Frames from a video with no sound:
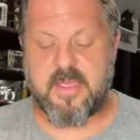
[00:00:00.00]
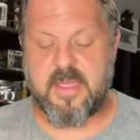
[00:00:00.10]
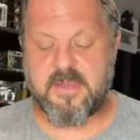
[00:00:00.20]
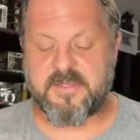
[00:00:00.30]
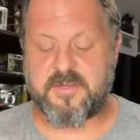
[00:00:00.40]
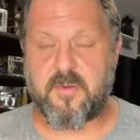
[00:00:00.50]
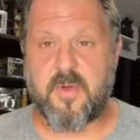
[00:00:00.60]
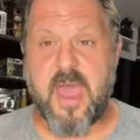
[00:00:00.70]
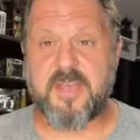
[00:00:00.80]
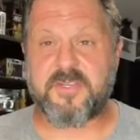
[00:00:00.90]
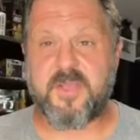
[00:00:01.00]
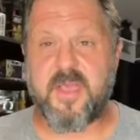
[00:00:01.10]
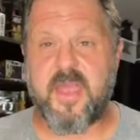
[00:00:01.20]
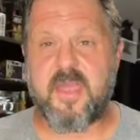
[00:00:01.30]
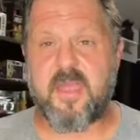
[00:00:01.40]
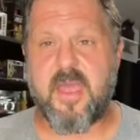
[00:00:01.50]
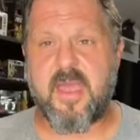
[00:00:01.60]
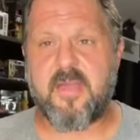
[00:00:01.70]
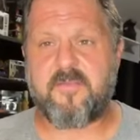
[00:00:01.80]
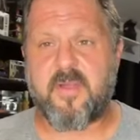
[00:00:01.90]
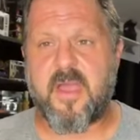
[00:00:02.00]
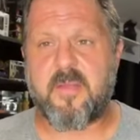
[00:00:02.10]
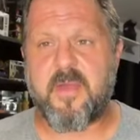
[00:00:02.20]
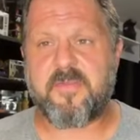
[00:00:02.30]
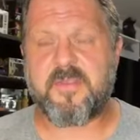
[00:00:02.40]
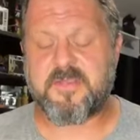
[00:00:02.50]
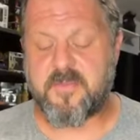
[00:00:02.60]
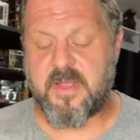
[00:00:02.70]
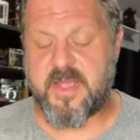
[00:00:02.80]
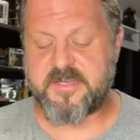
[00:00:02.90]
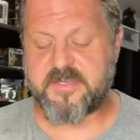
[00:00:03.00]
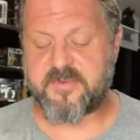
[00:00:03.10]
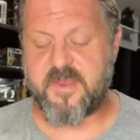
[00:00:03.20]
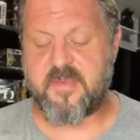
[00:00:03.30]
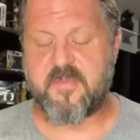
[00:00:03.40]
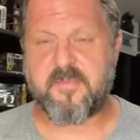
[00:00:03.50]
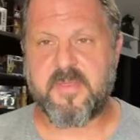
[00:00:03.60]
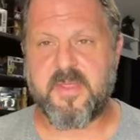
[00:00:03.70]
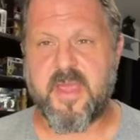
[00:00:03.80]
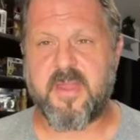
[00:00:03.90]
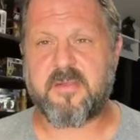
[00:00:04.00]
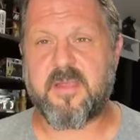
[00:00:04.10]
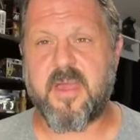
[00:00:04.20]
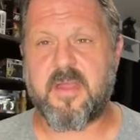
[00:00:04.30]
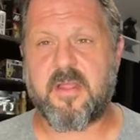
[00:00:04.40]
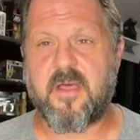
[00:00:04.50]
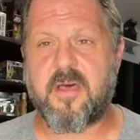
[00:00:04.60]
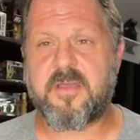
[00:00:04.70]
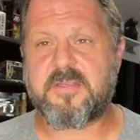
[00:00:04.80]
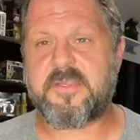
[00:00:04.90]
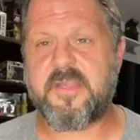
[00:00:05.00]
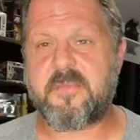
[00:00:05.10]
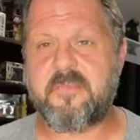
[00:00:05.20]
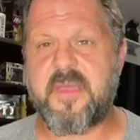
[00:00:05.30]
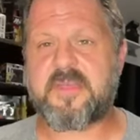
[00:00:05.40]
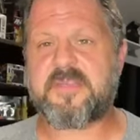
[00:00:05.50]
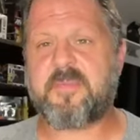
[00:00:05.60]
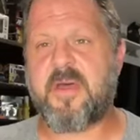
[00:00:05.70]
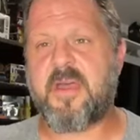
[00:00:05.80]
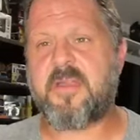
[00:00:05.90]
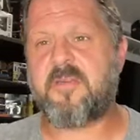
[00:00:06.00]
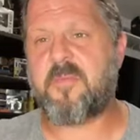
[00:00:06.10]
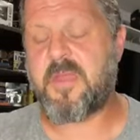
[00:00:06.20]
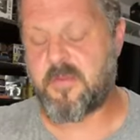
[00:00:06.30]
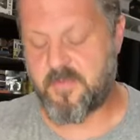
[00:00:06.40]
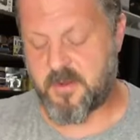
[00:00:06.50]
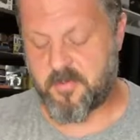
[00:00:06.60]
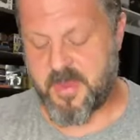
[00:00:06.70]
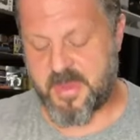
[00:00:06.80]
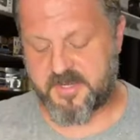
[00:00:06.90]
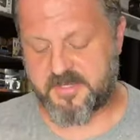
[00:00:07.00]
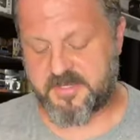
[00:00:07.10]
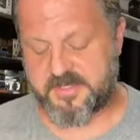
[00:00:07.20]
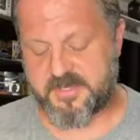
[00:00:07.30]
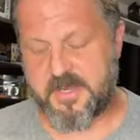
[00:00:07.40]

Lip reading: So actually, I had forgotten about this on my last stream. It got kind of lost in the mix behind other bigger packages.